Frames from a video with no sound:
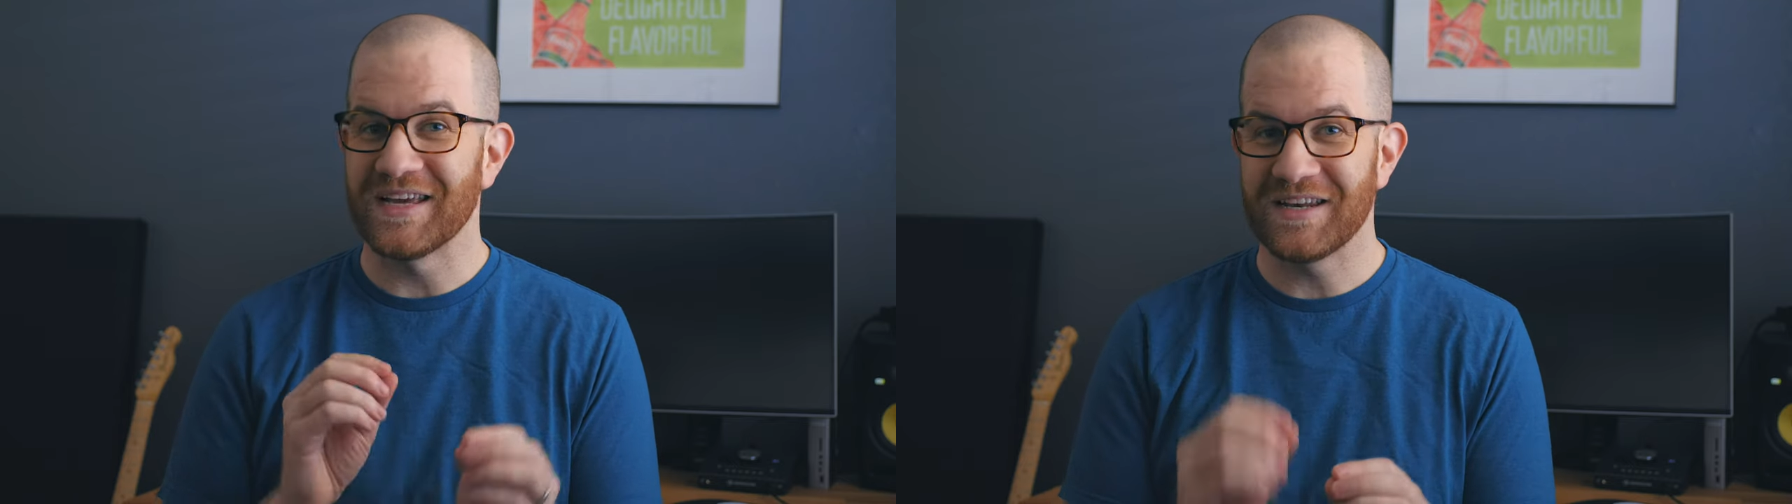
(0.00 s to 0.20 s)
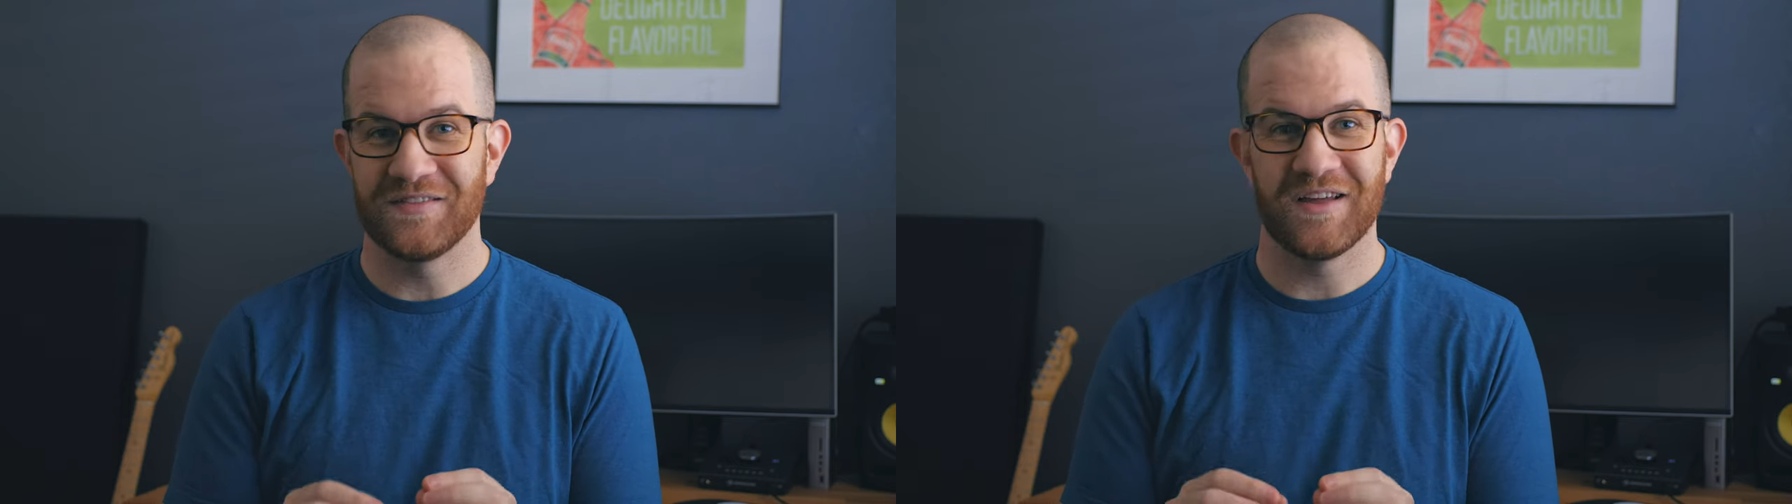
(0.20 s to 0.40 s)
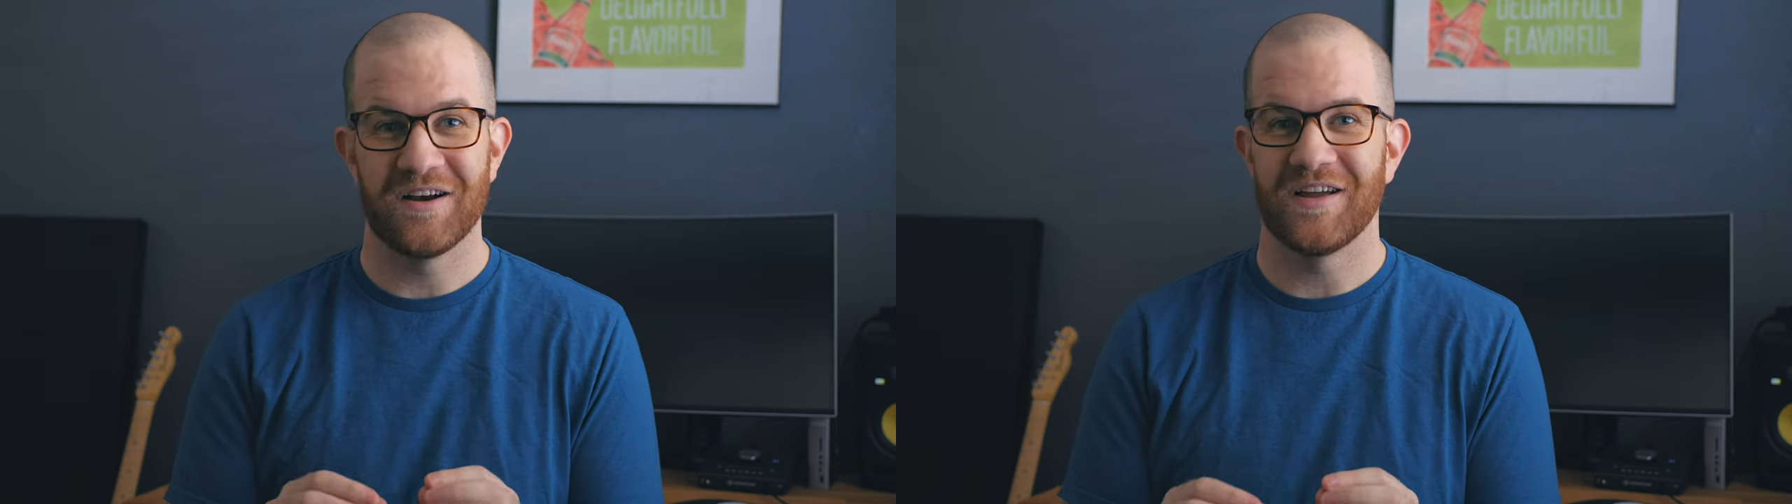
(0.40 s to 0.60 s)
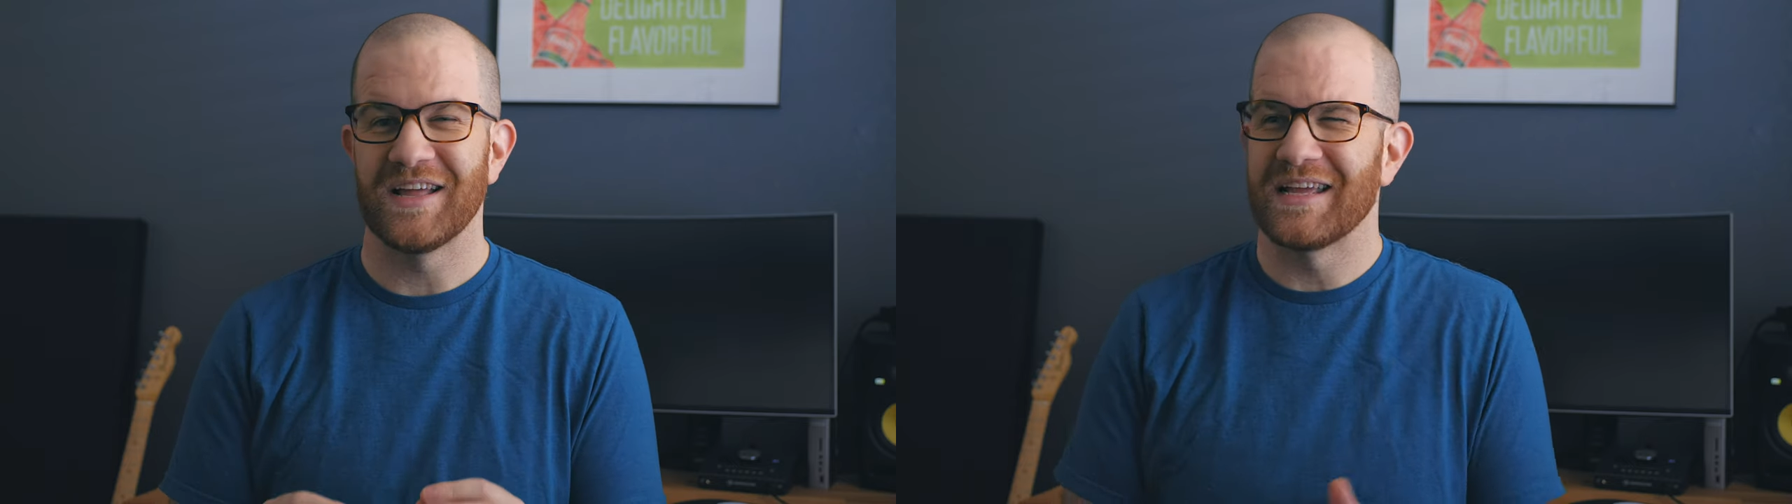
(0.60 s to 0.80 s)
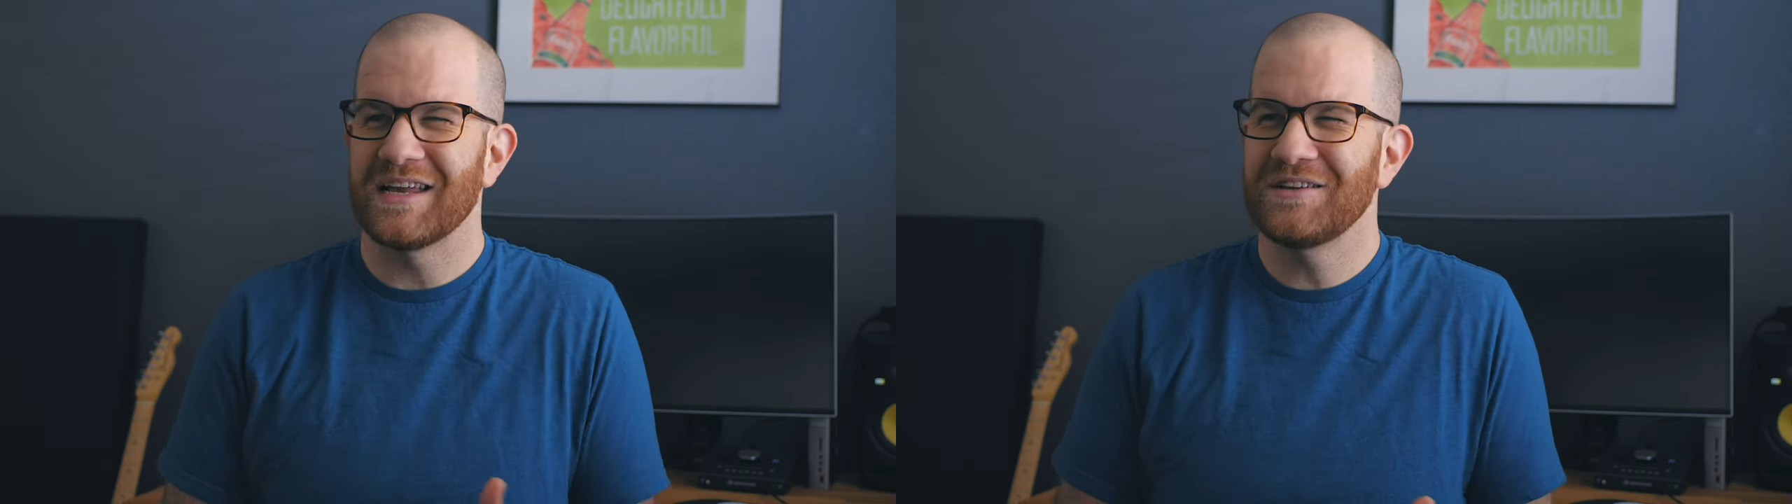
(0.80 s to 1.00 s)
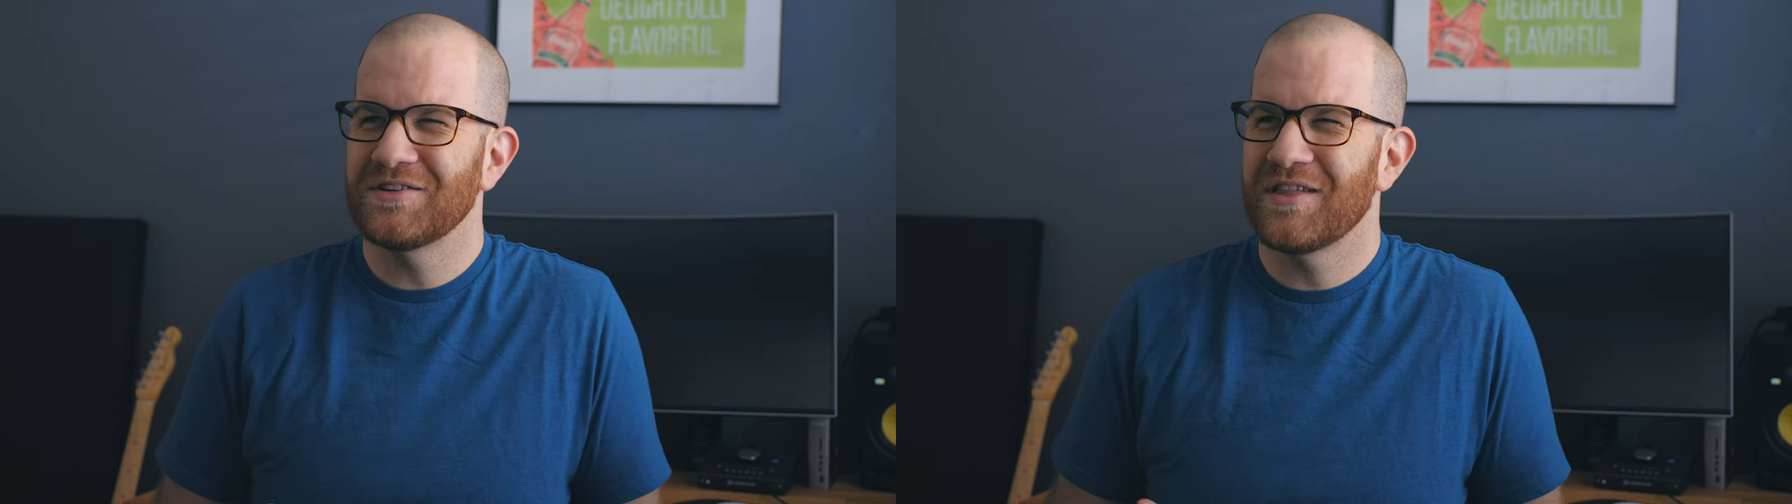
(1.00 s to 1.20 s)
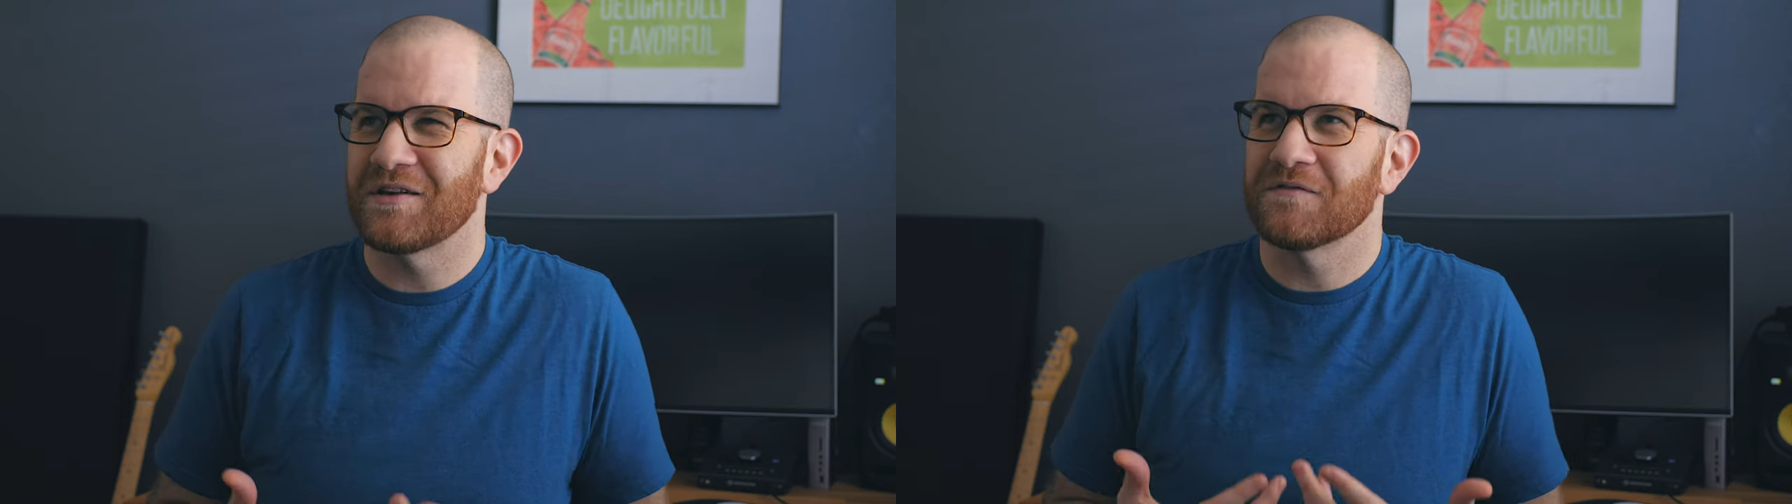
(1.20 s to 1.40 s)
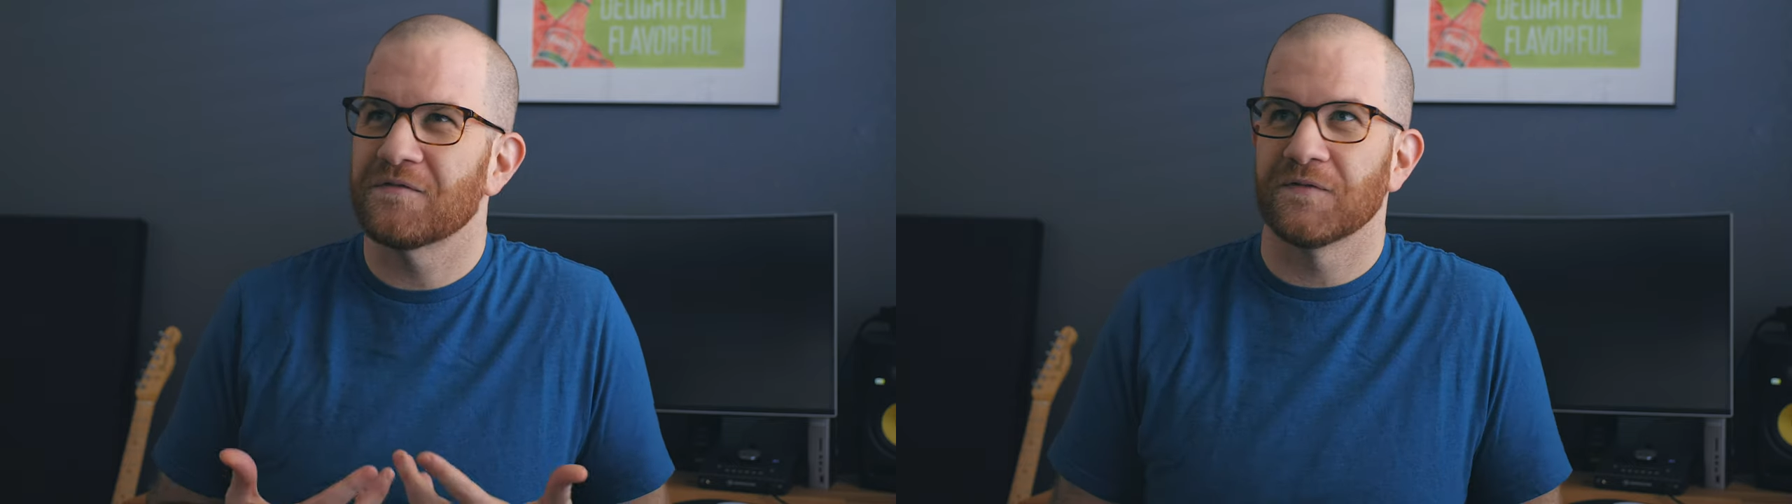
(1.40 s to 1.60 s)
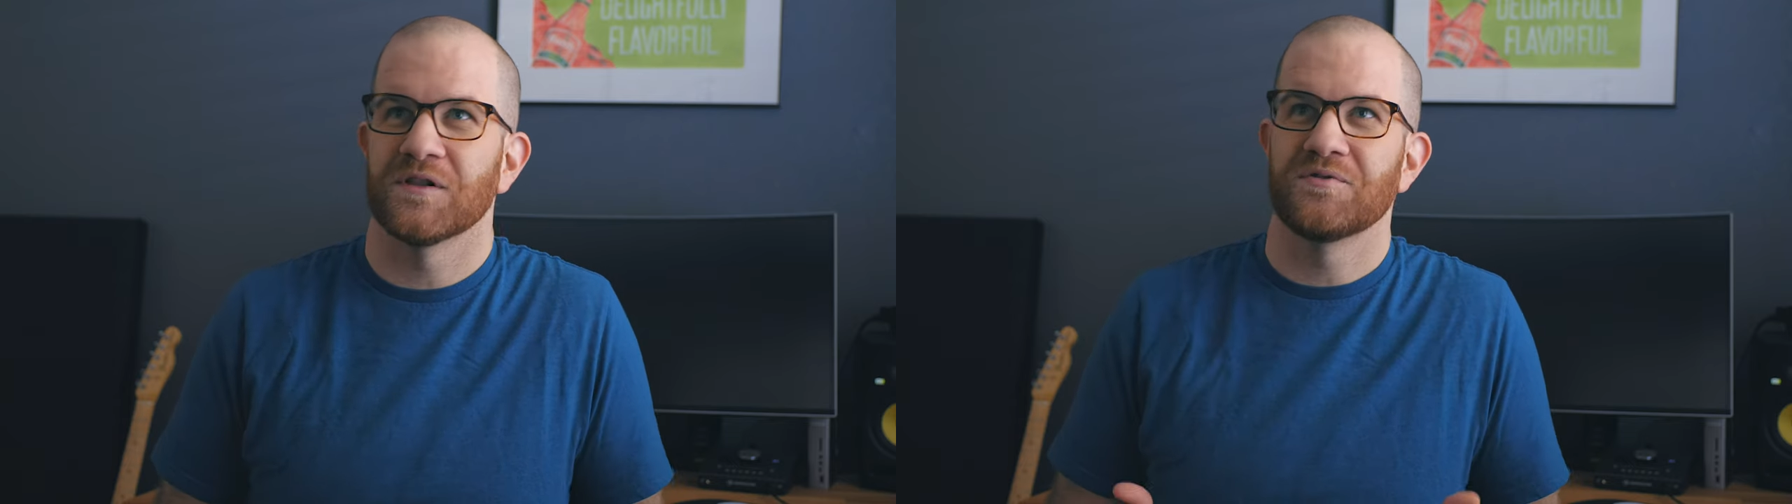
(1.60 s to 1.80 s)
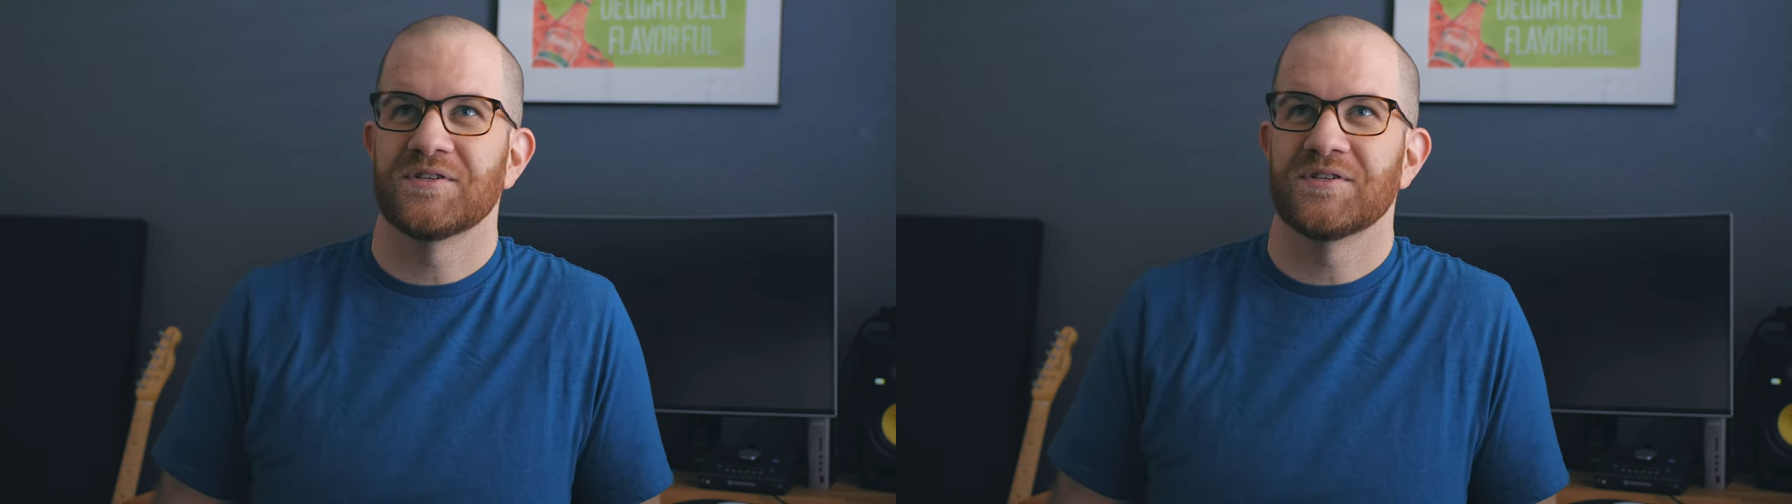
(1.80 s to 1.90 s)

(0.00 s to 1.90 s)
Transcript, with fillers: get in there and get into that flow